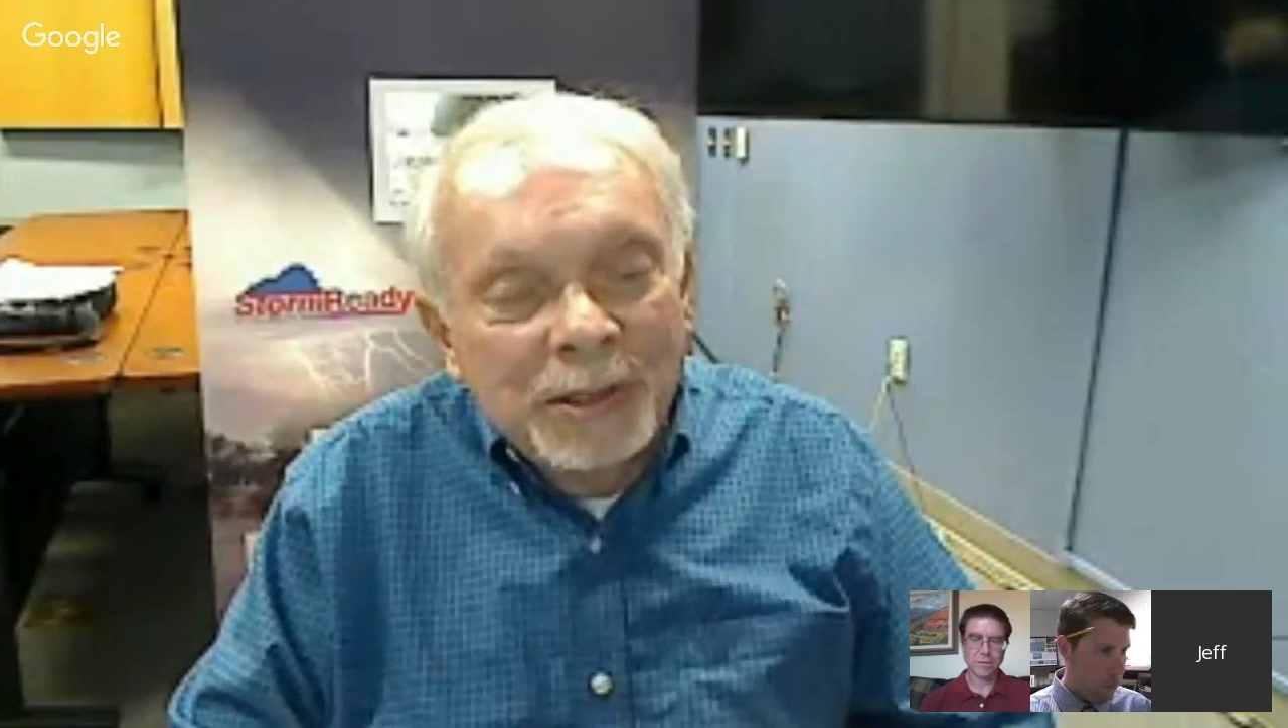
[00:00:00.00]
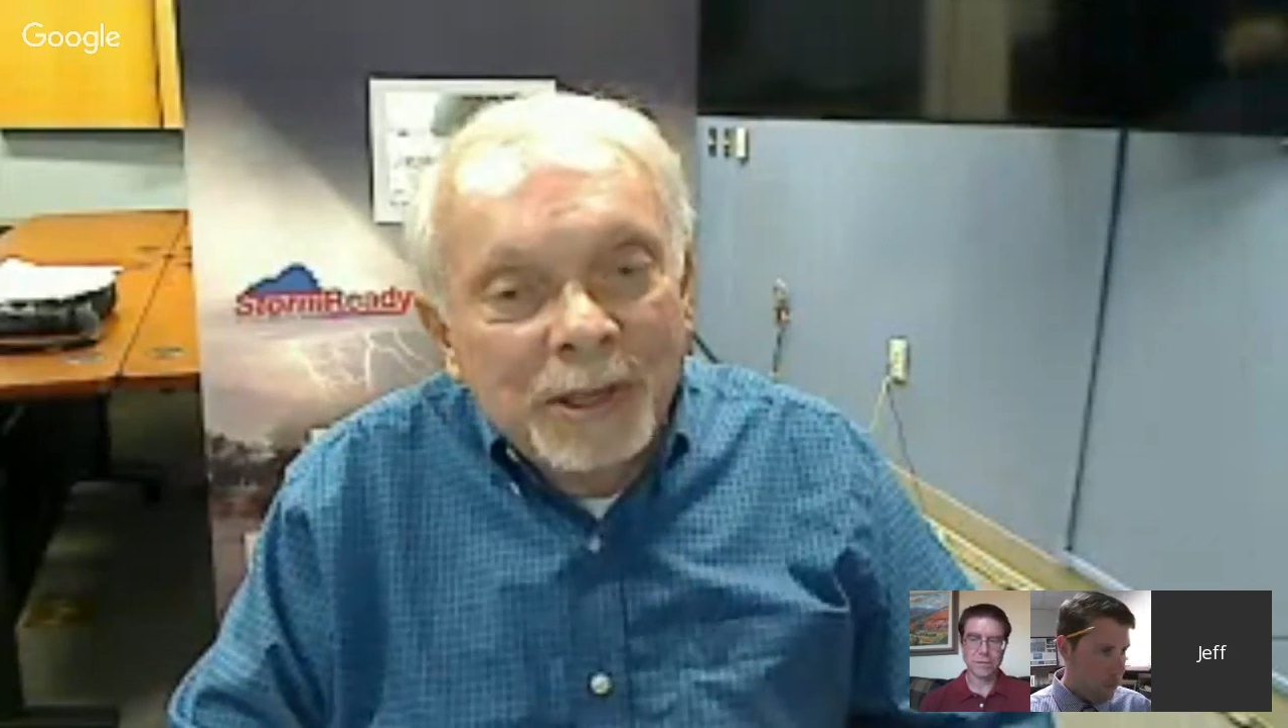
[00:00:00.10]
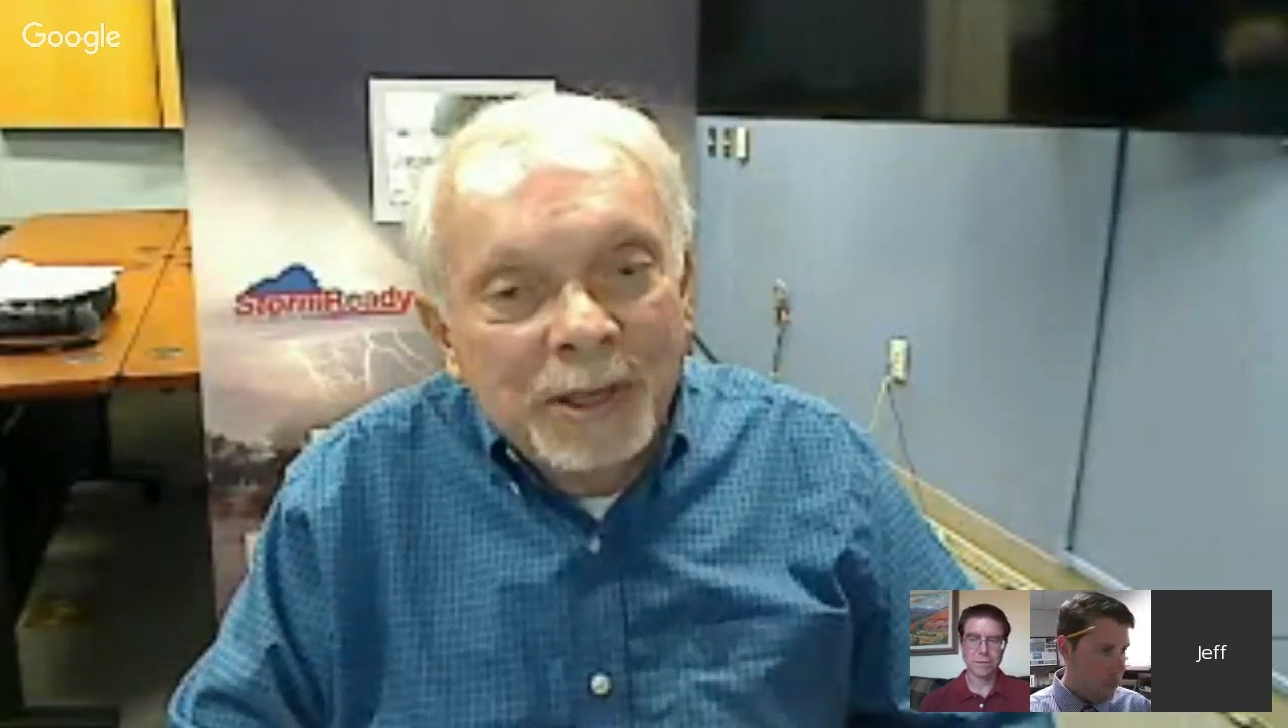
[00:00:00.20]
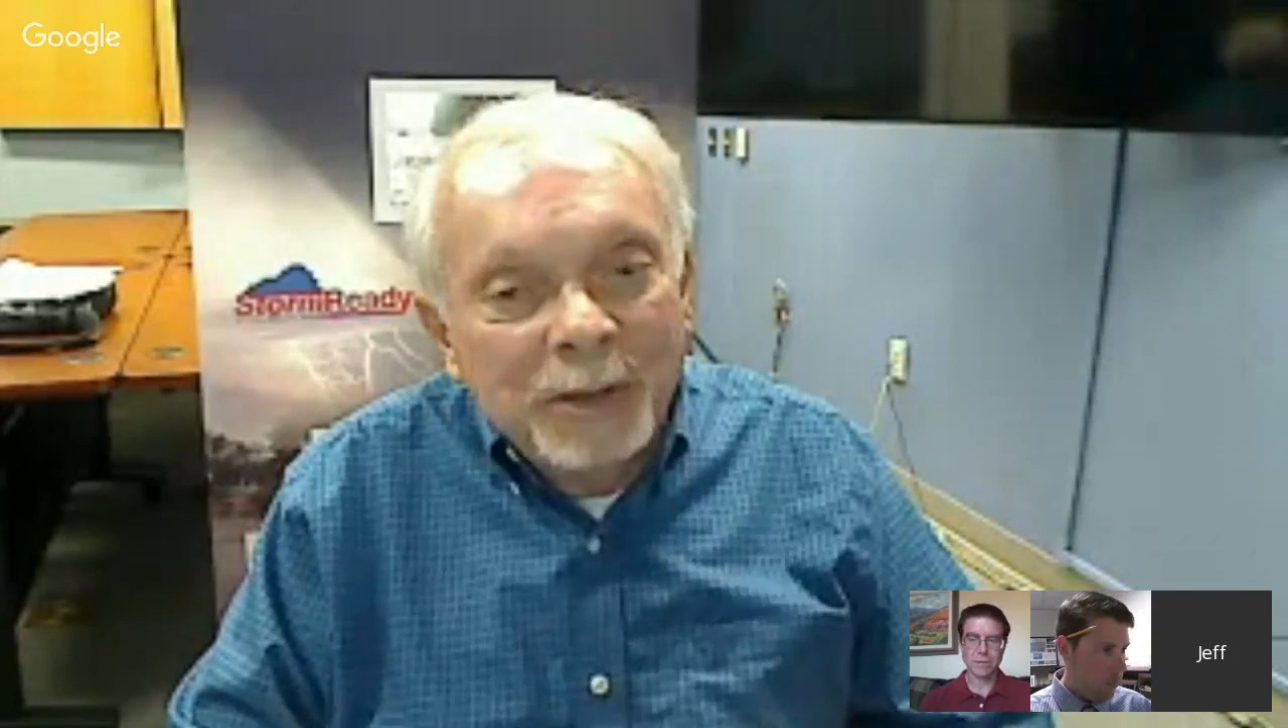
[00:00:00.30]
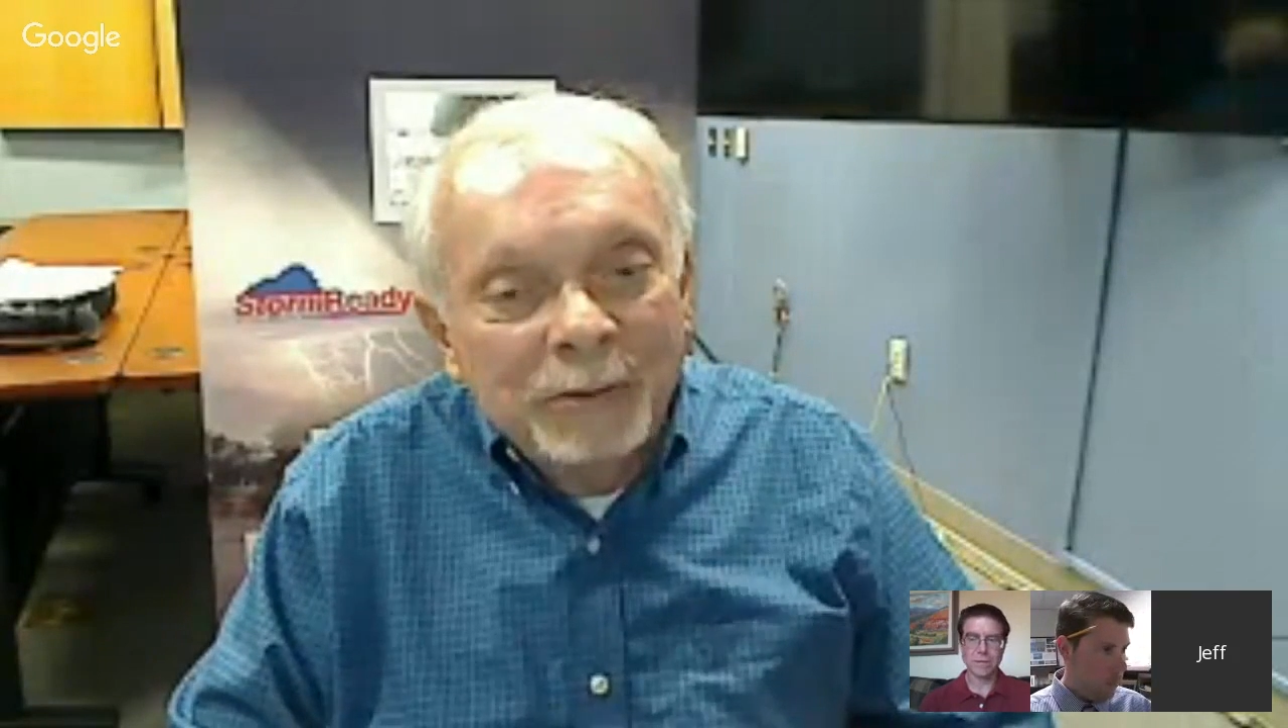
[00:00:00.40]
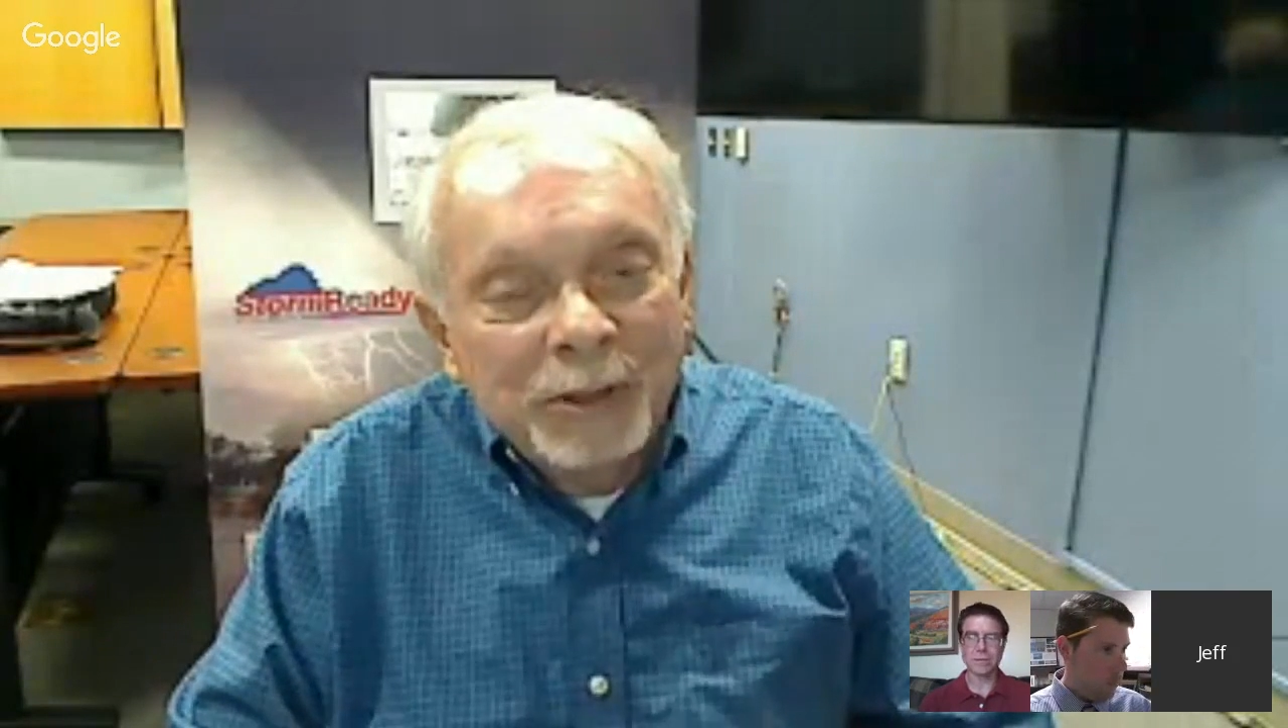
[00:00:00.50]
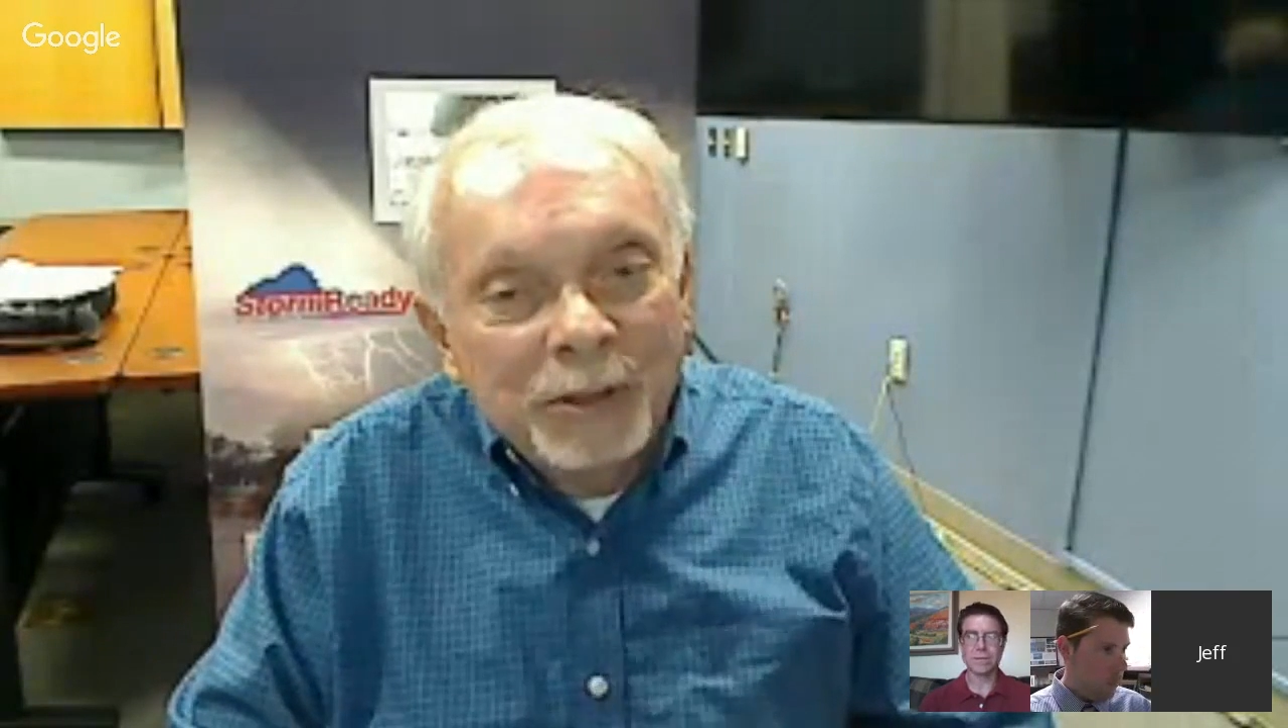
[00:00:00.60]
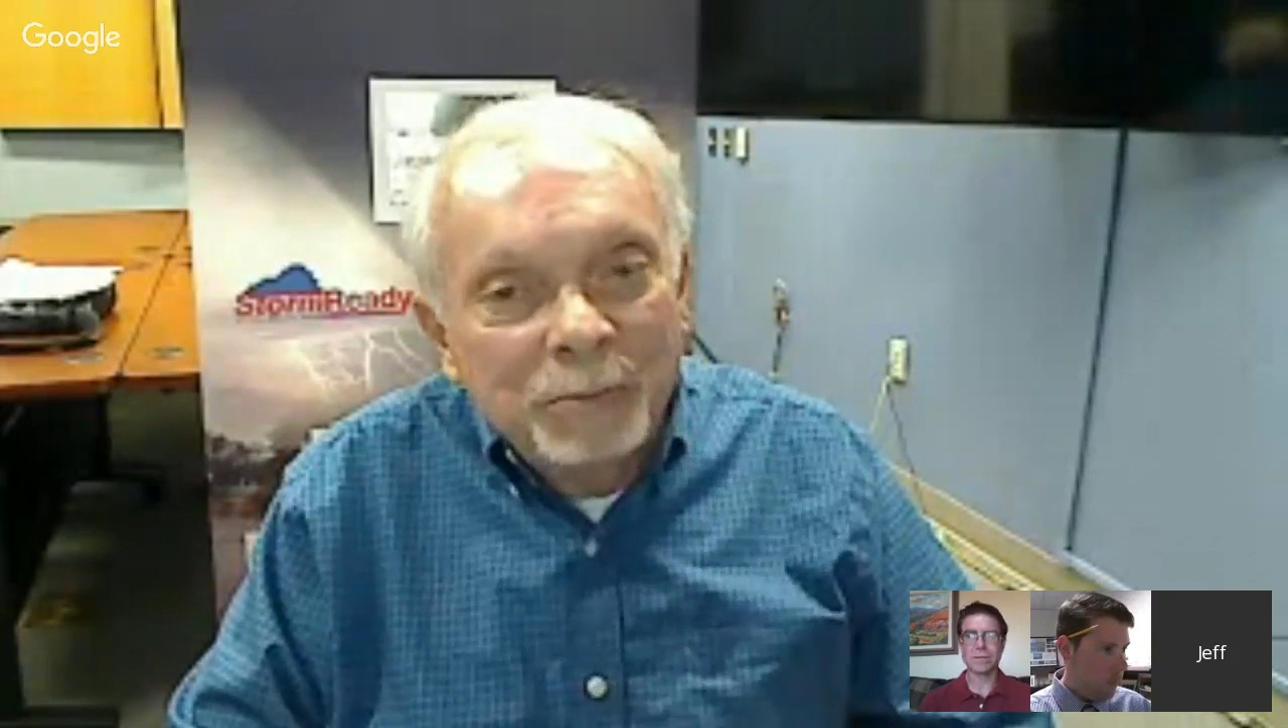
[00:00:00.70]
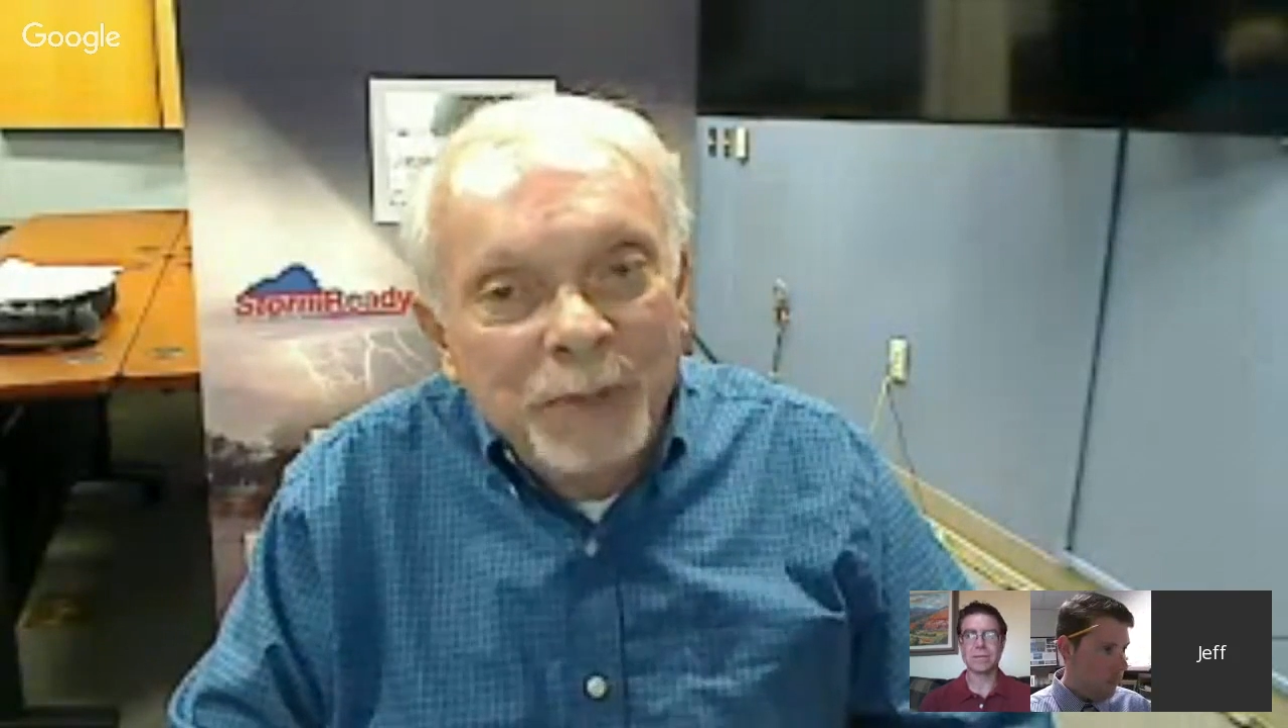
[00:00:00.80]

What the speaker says: if people